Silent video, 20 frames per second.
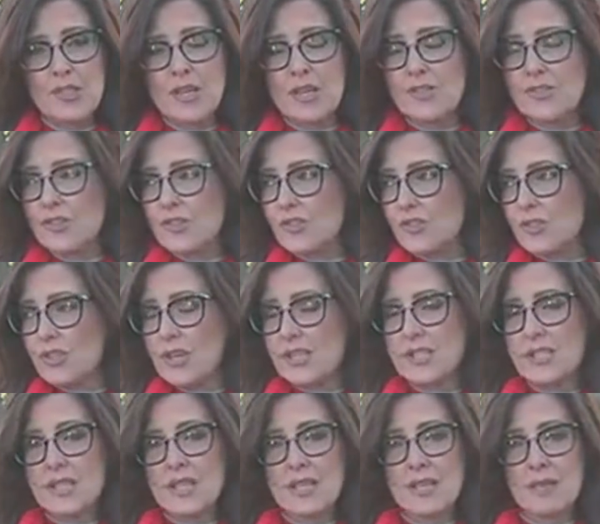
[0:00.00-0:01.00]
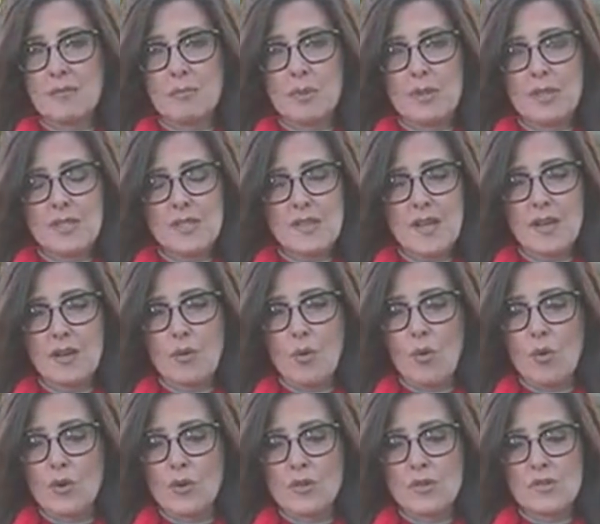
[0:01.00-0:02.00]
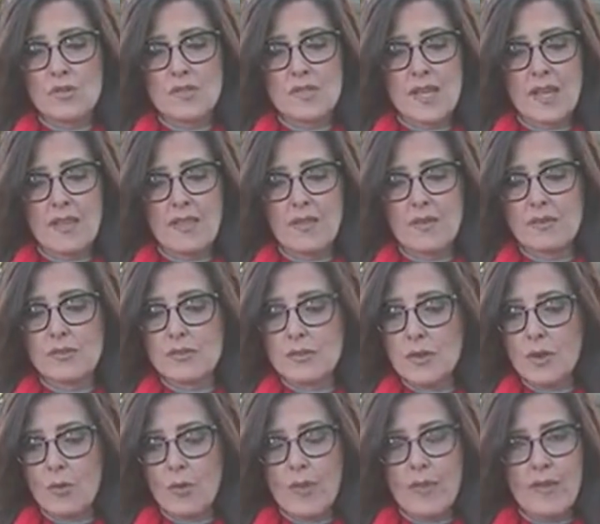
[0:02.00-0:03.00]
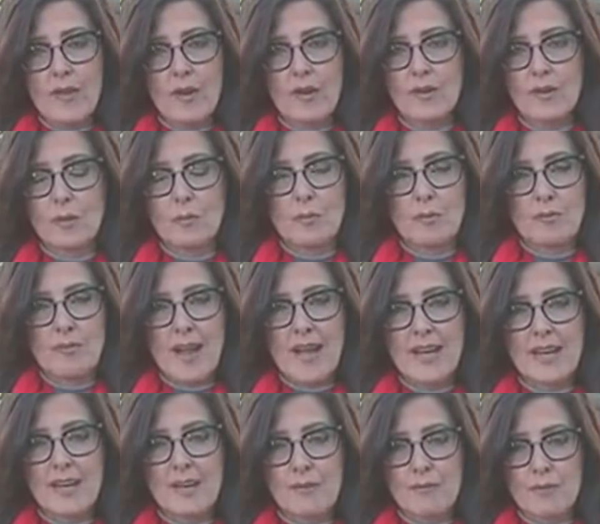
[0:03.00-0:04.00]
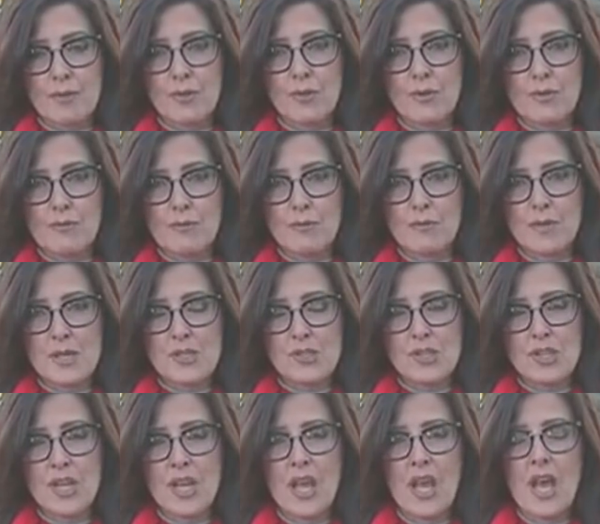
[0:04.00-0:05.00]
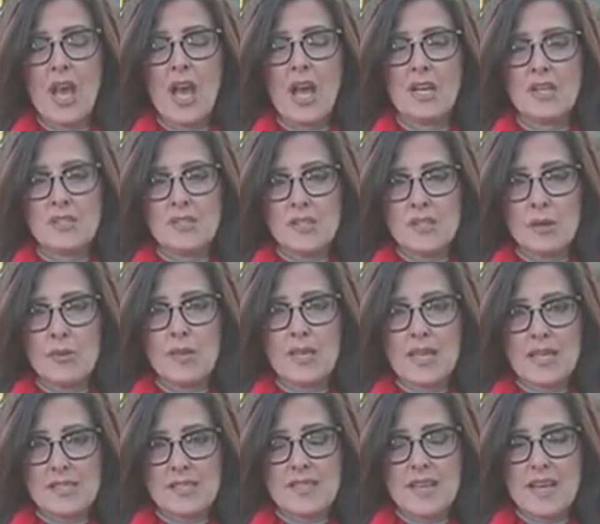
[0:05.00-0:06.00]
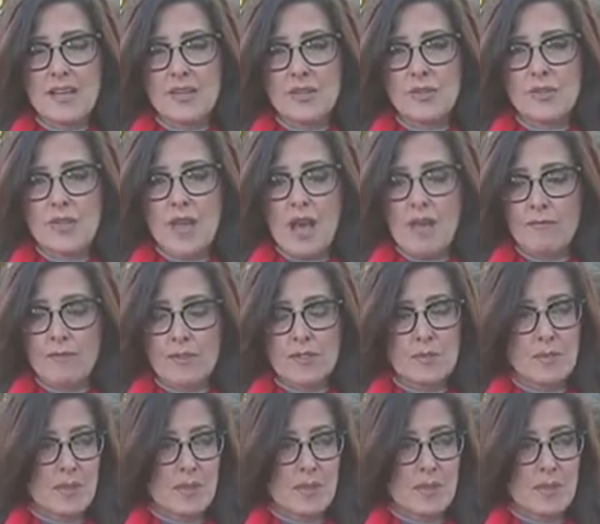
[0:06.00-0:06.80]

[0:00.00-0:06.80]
I just checked in at police headquarters, and there's no one there who provide any further information until we get to that news conference.